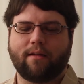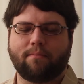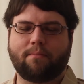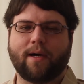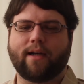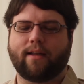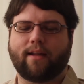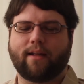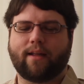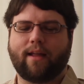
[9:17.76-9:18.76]

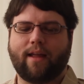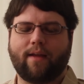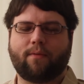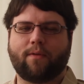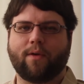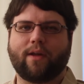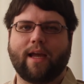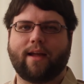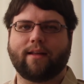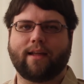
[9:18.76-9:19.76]
But if you
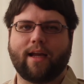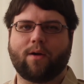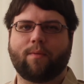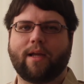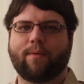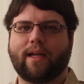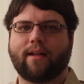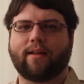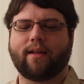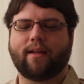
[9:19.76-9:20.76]
can get away with
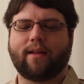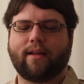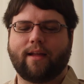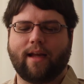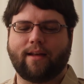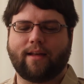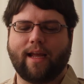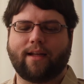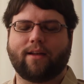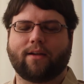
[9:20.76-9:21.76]
it and
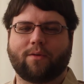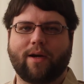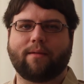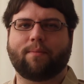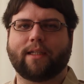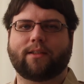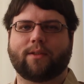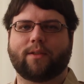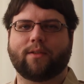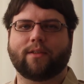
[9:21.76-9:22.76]
take the great
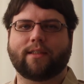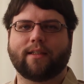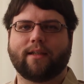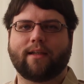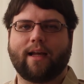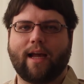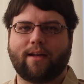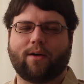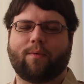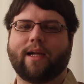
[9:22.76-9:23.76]
pictures
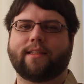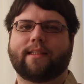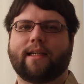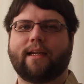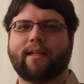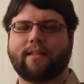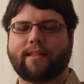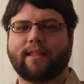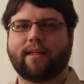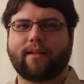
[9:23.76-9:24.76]
at the right
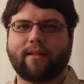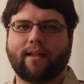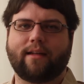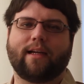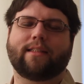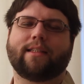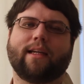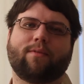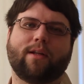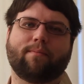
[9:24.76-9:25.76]
settings, then that's
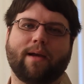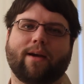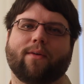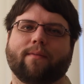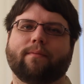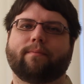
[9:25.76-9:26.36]
even better.